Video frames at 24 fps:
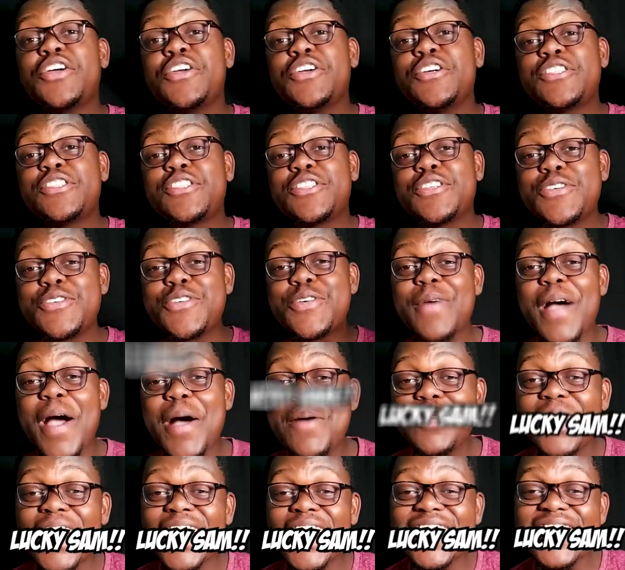YouTube,
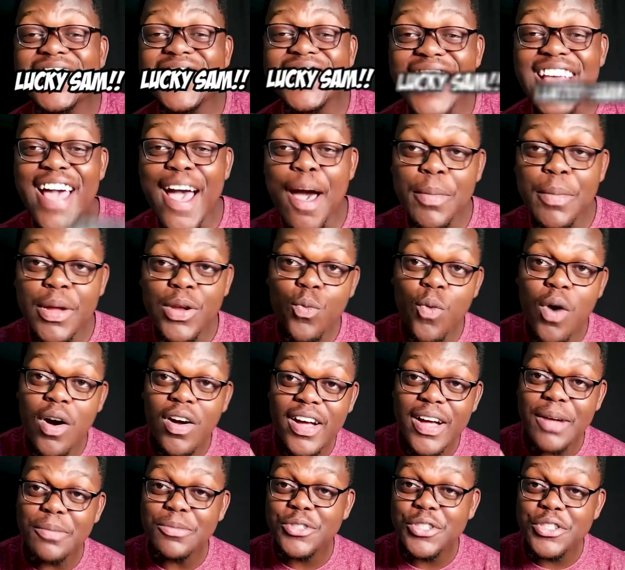I'm Lucky Sam and
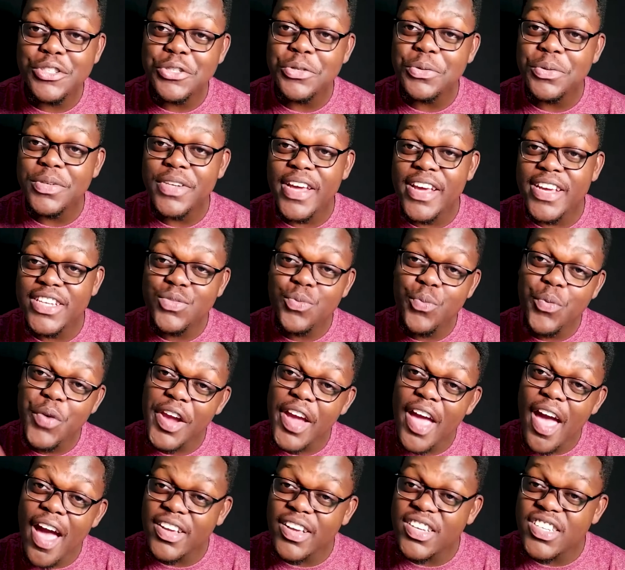welcome to today's
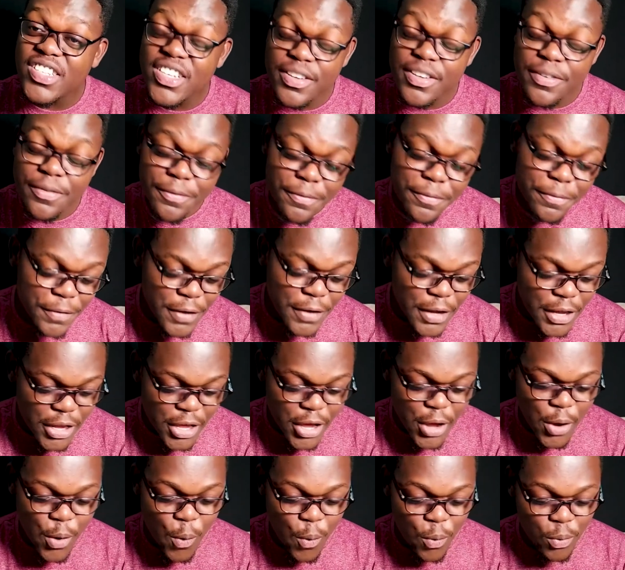reaction
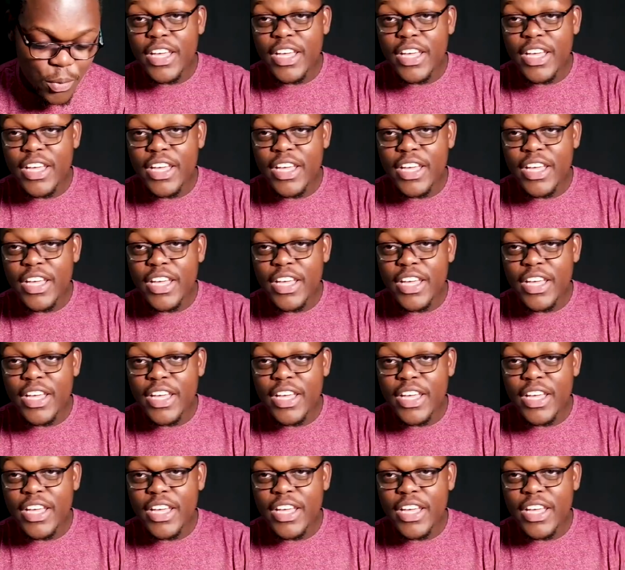video.